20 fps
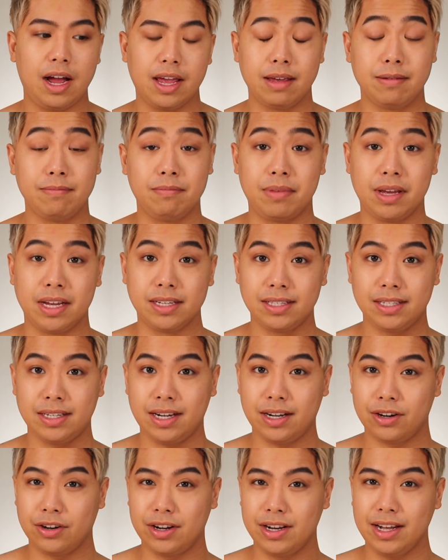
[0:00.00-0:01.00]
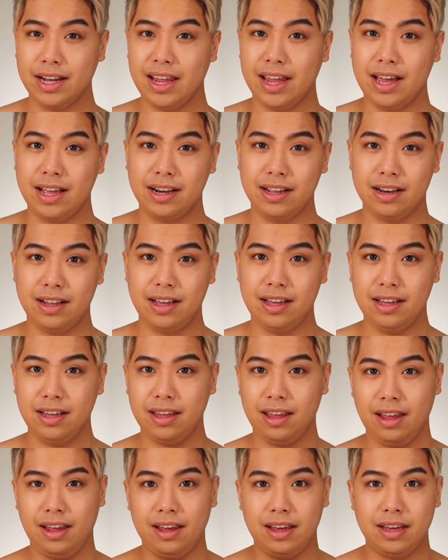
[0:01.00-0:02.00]
I am based here in
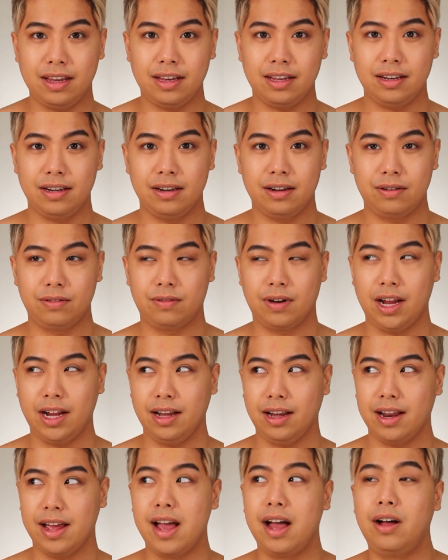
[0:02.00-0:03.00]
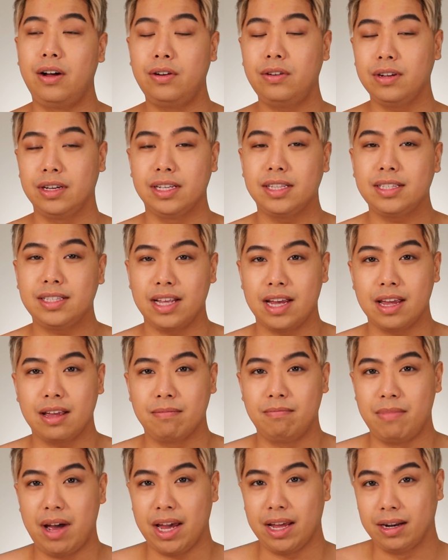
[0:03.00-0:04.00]
Canada and right now it's
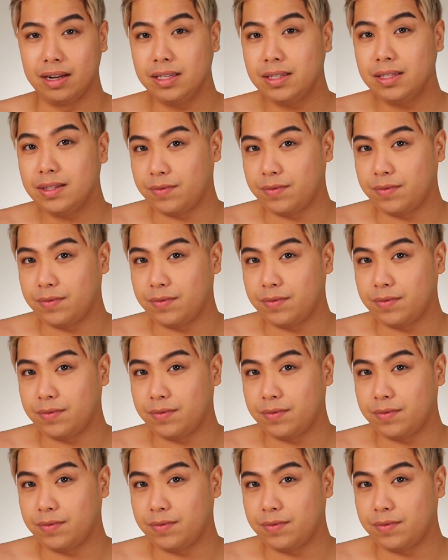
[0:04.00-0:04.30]
like minus